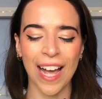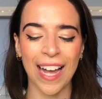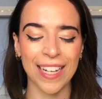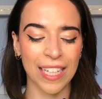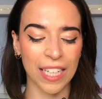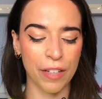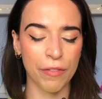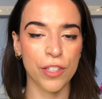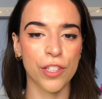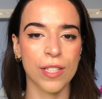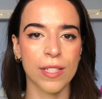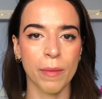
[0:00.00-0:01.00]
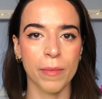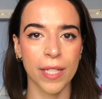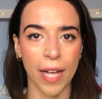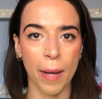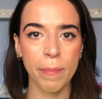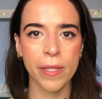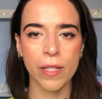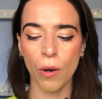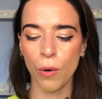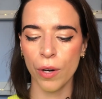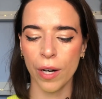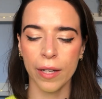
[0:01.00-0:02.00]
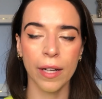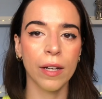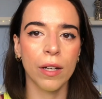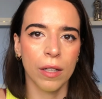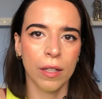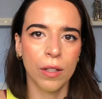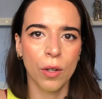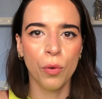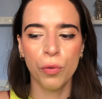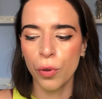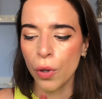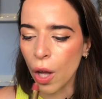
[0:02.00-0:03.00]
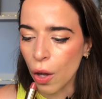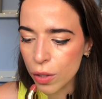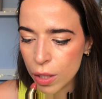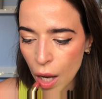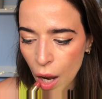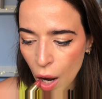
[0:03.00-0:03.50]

I can give it just some taps or I can go full on.